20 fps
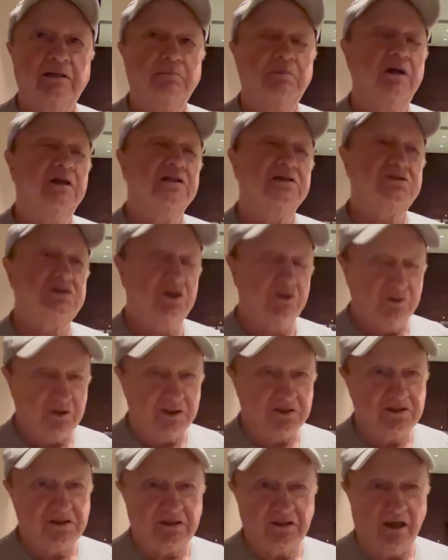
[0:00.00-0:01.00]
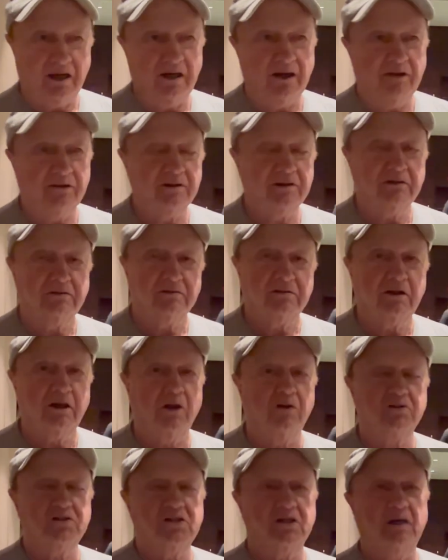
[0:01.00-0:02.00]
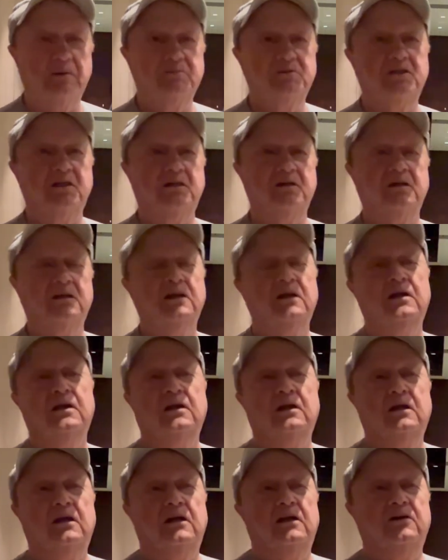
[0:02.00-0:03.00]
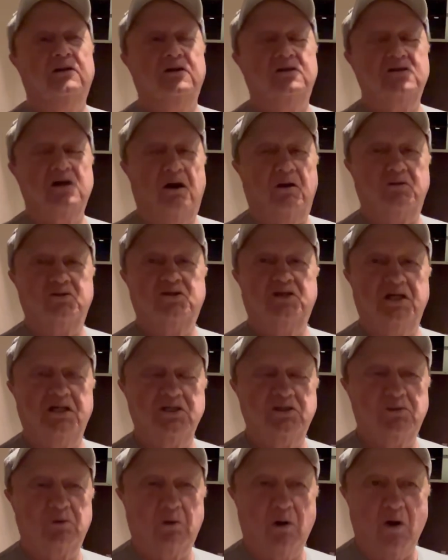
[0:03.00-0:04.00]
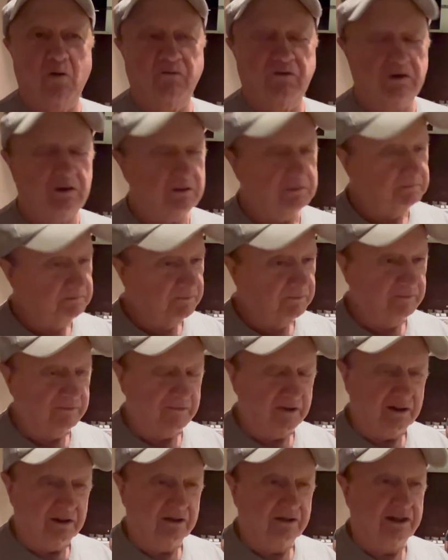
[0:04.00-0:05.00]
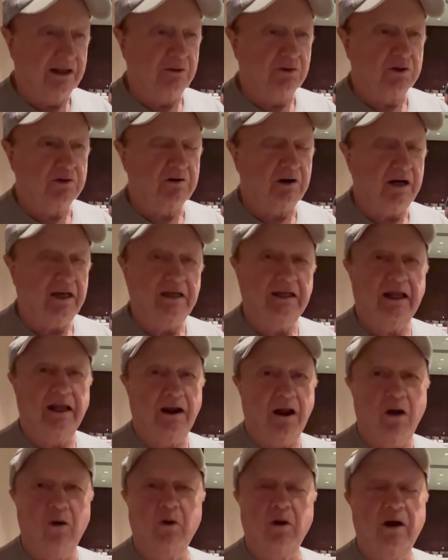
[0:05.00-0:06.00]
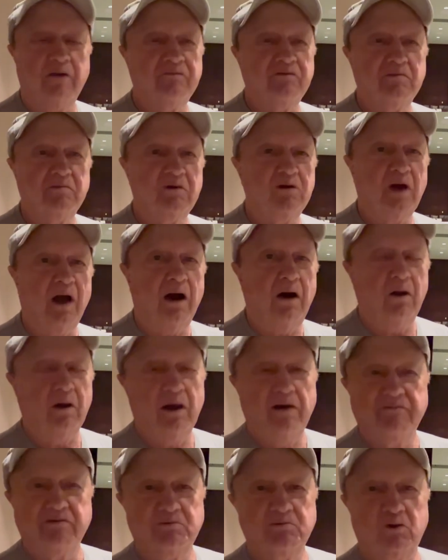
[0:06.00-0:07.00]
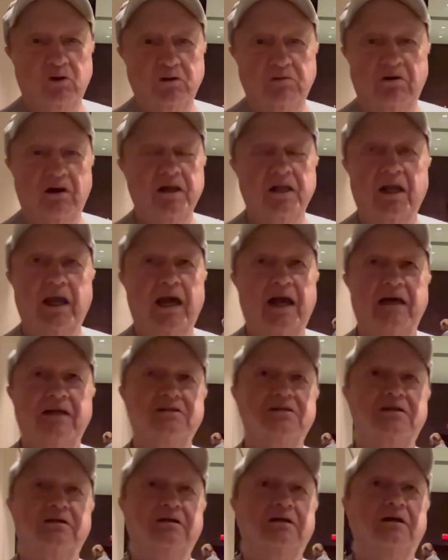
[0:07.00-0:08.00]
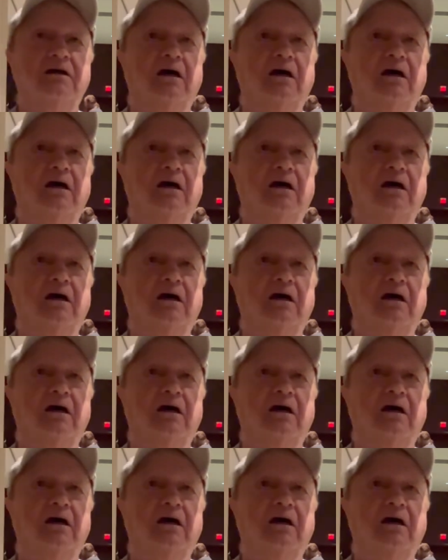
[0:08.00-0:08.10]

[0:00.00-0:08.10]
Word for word: But as soon as uh, the close-ups and the talk scenes were over, they were great, and all of them, all of them were great guys.